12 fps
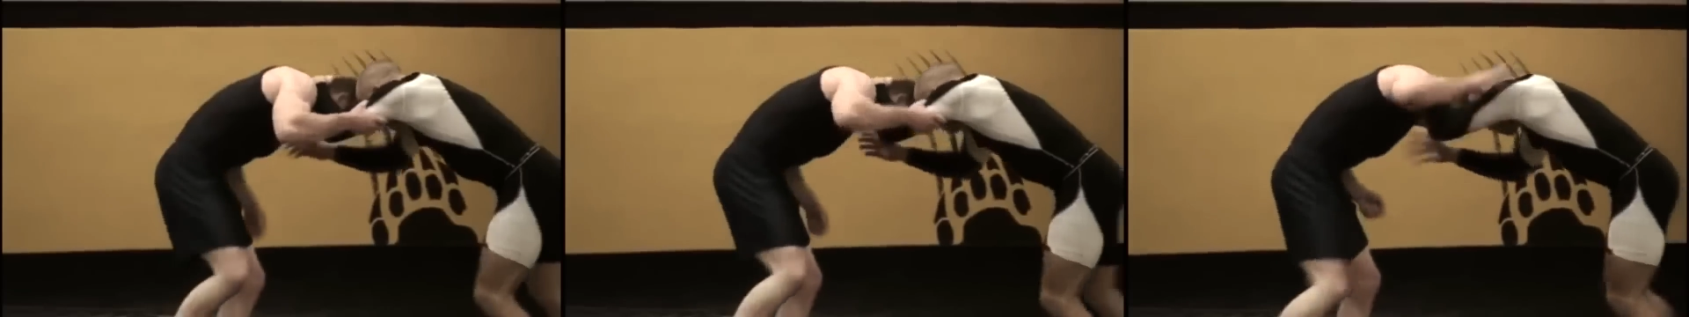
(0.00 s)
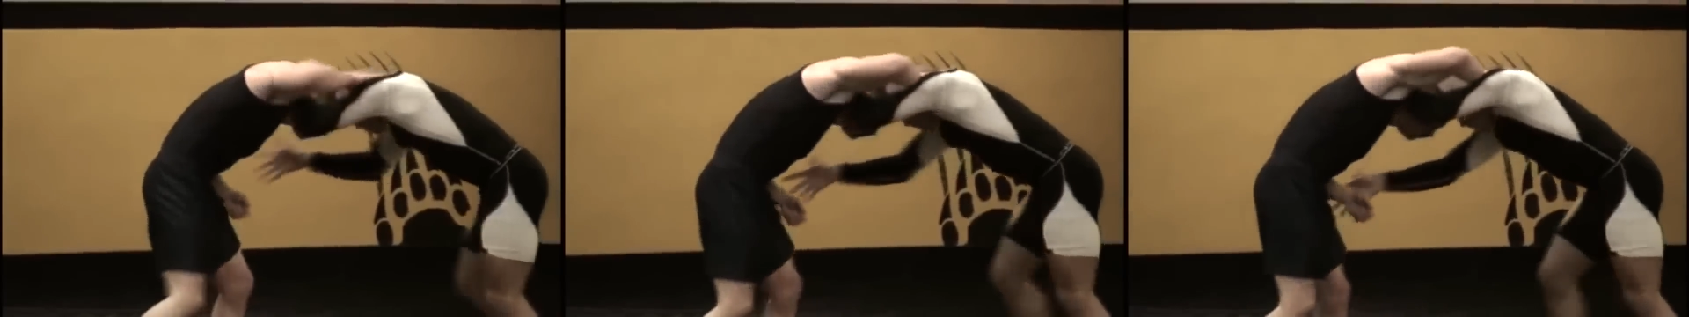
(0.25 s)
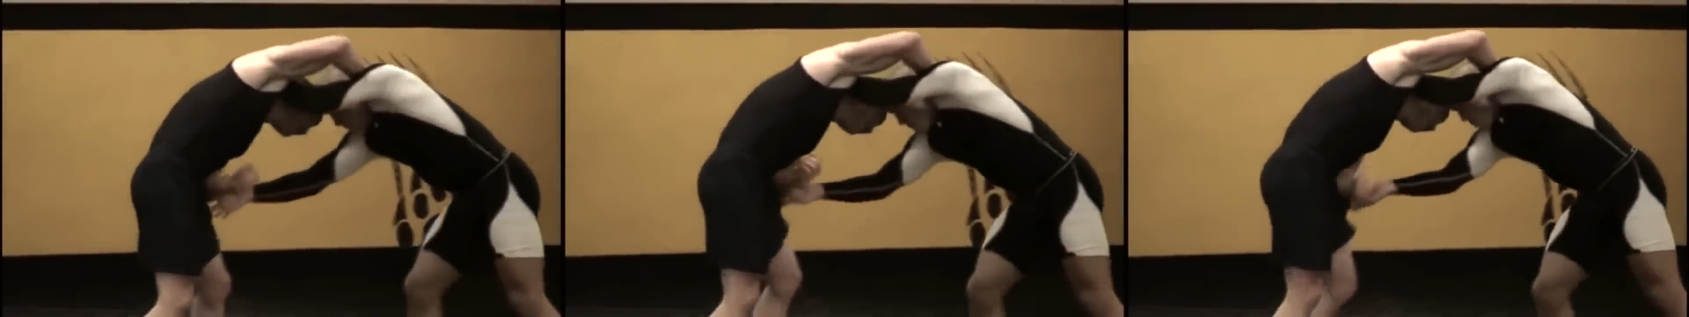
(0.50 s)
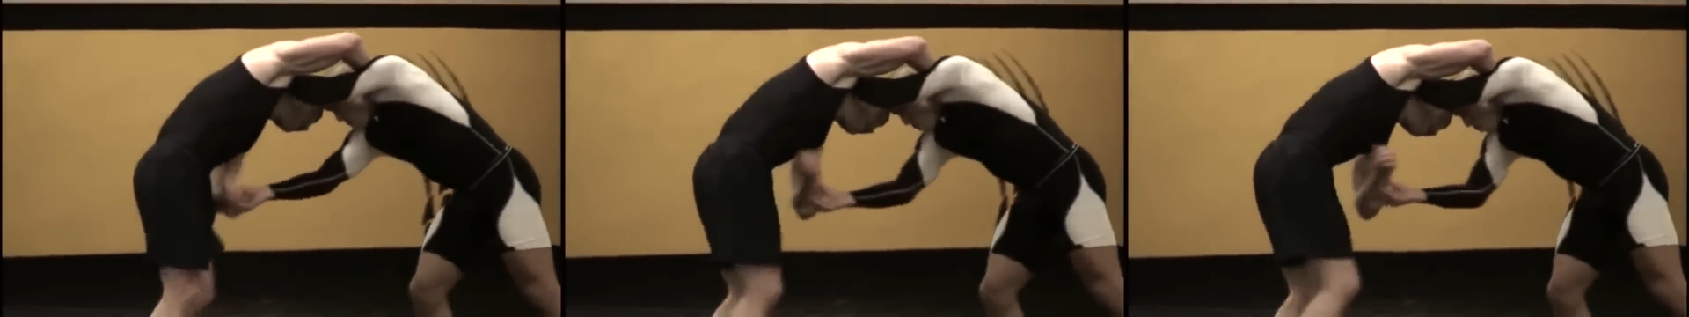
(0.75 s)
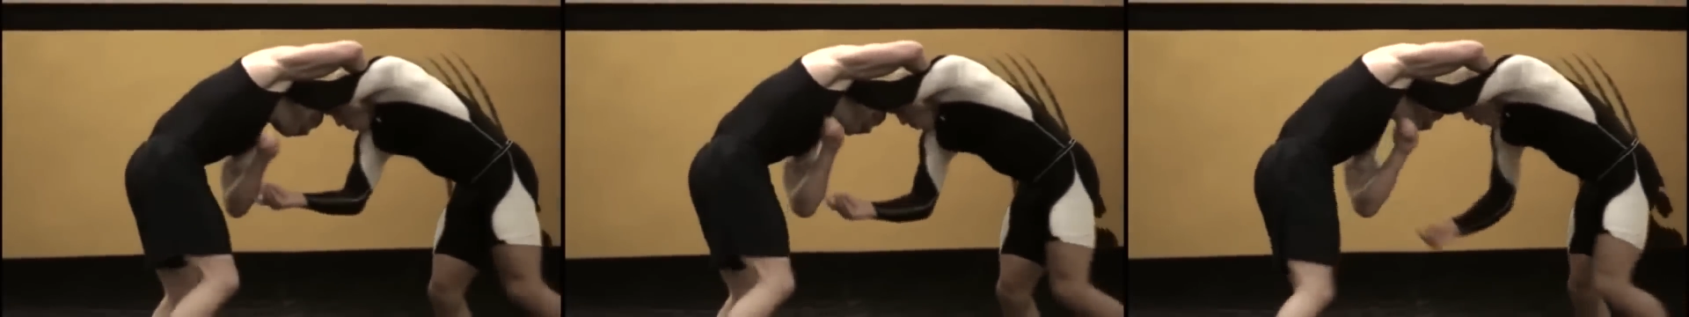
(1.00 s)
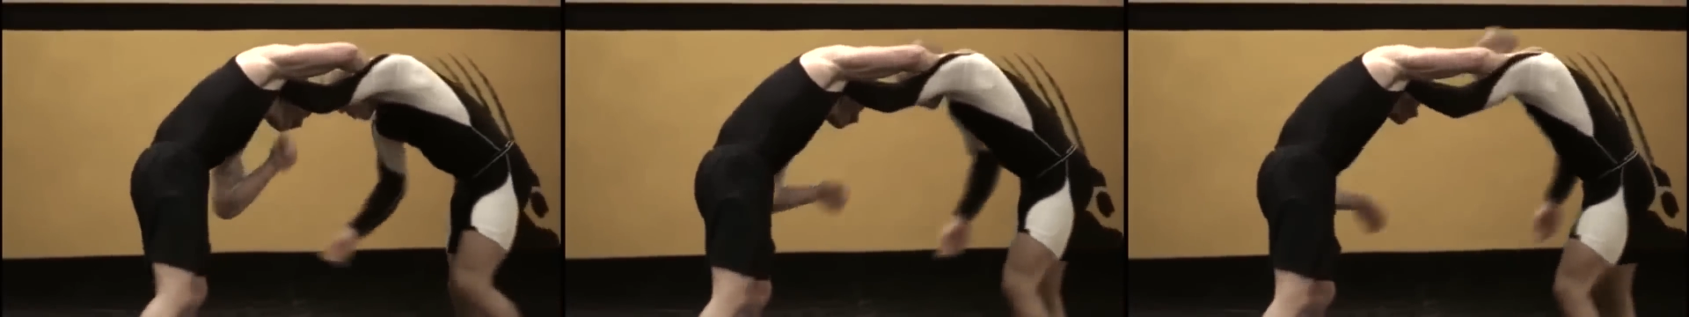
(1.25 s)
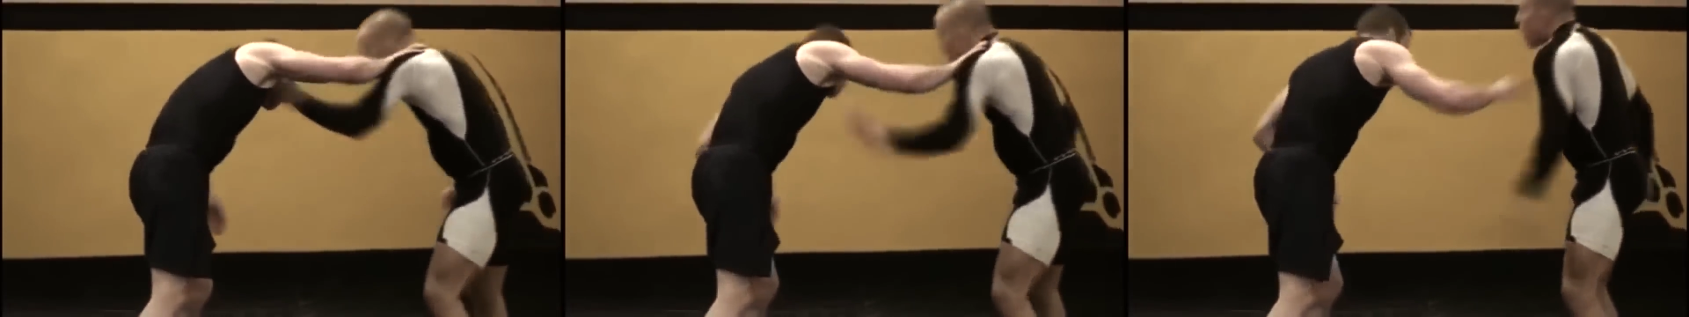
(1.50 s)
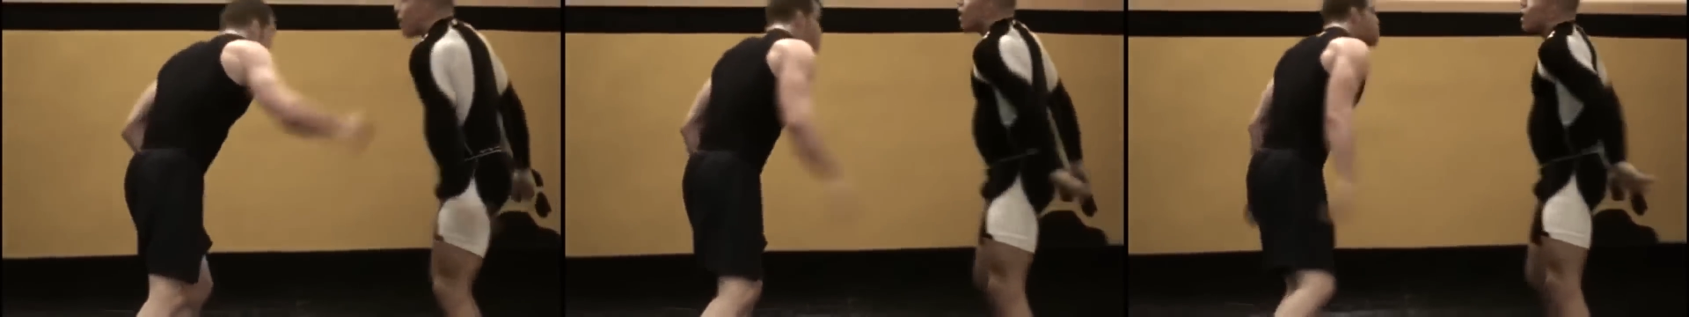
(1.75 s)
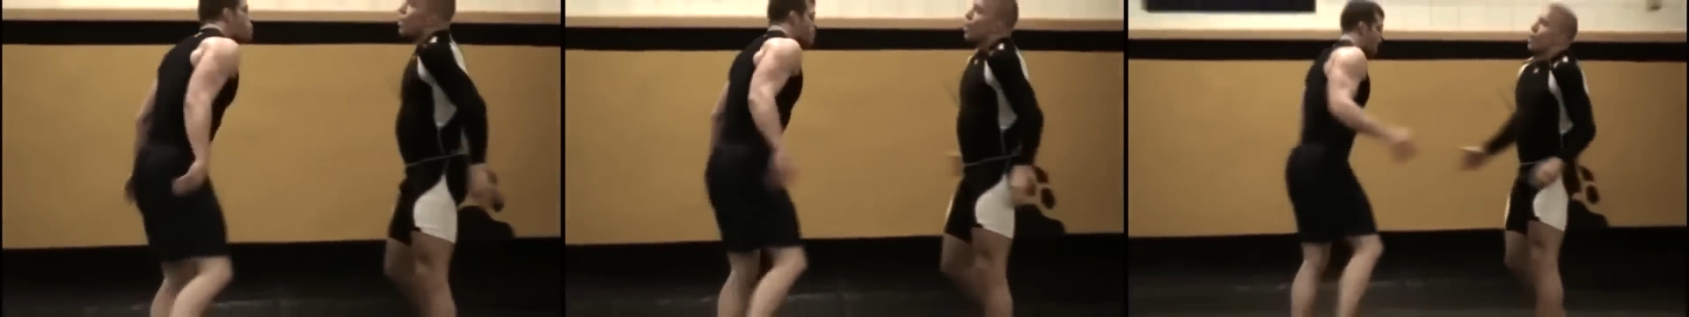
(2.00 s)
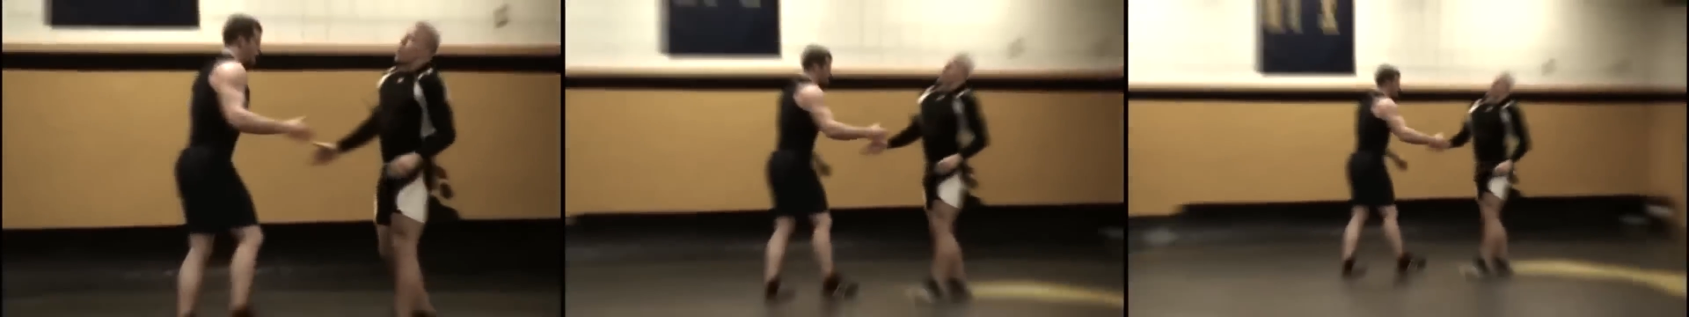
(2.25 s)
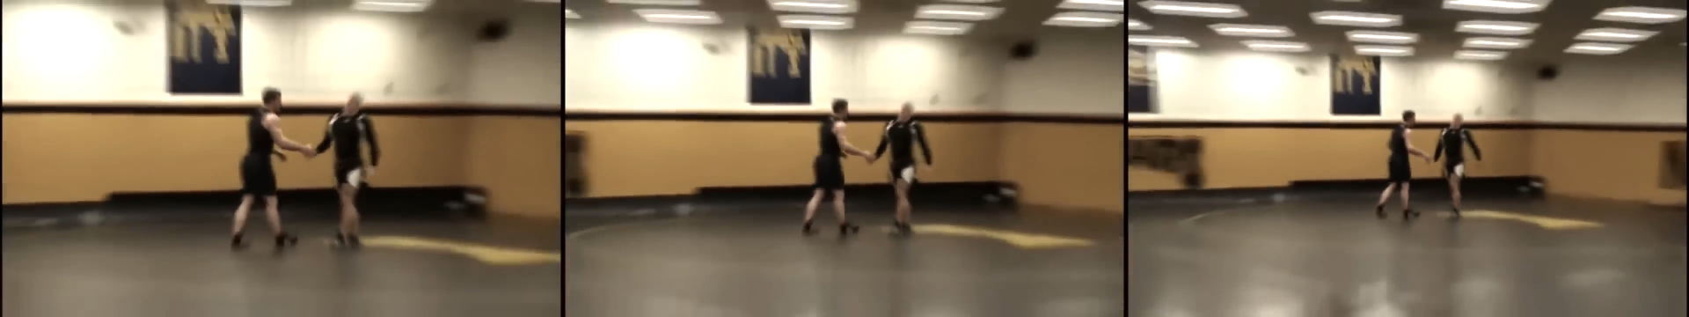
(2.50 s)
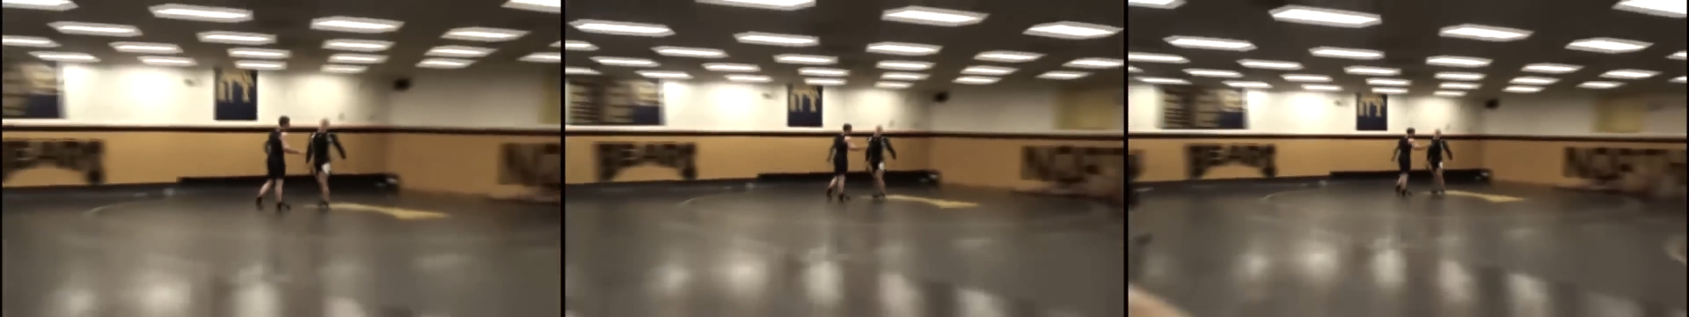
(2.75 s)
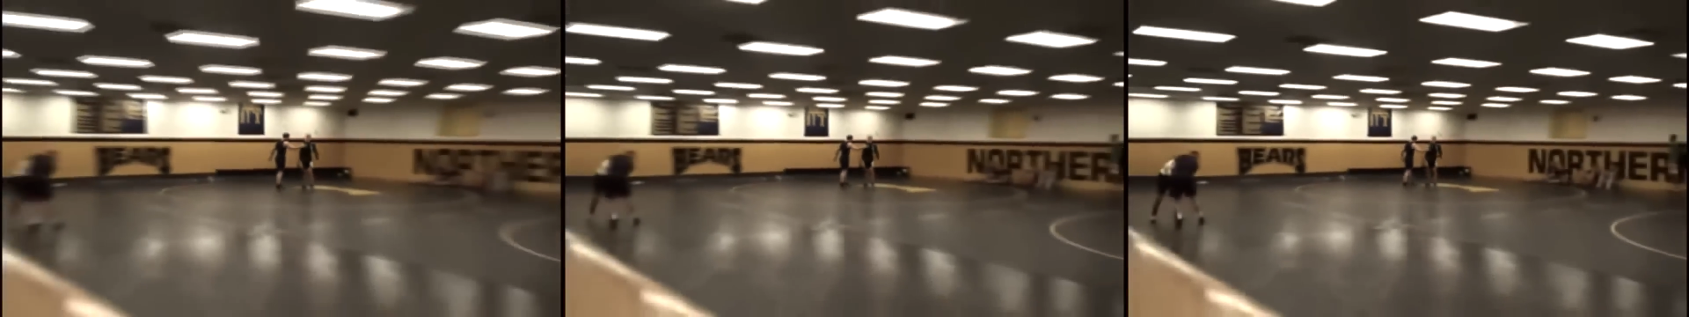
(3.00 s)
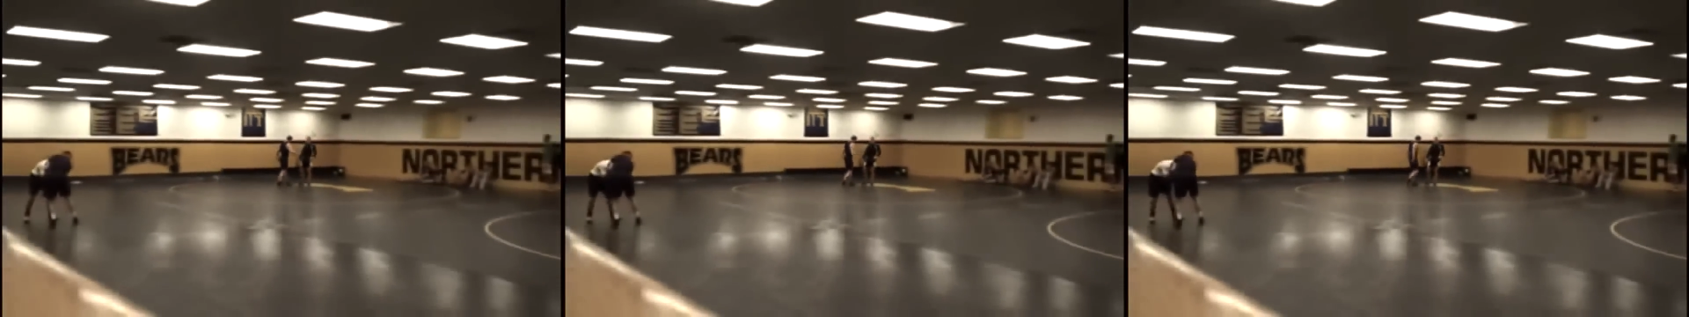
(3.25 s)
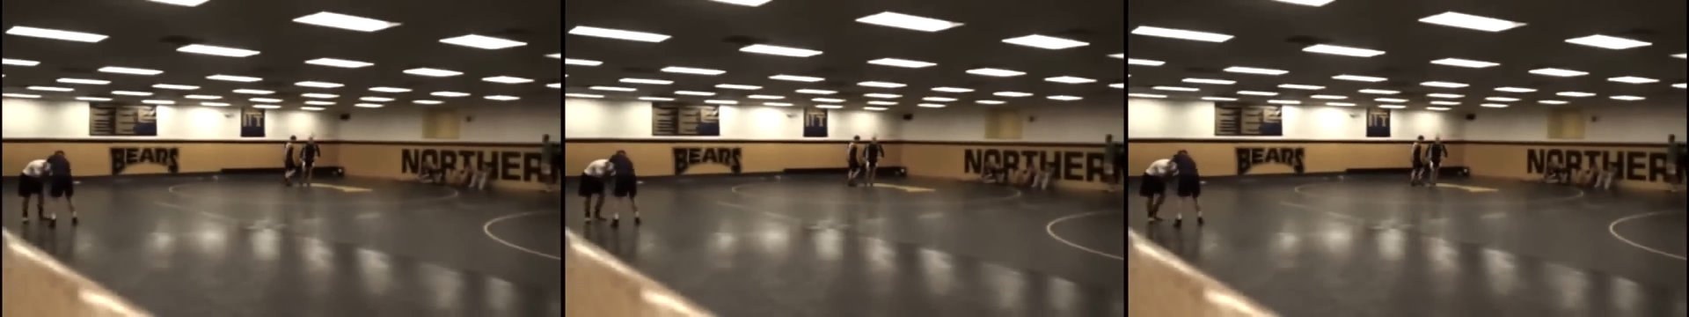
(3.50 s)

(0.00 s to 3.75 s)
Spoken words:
Nobody's mouth can be seen.